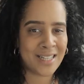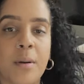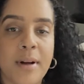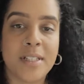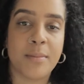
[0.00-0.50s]

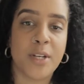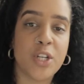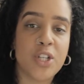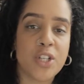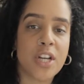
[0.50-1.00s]
welcome back to my
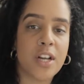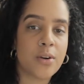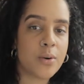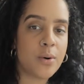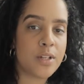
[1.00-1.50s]
YouTube
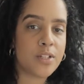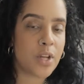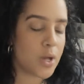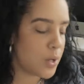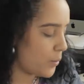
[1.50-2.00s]
channel.
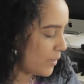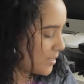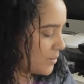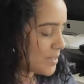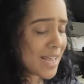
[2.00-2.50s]
So
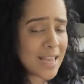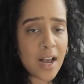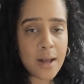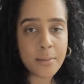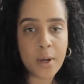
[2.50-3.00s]
today
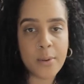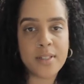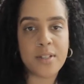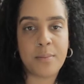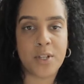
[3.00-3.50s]
I'm going
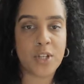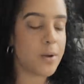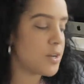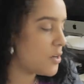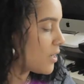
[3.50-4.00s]
to be showing you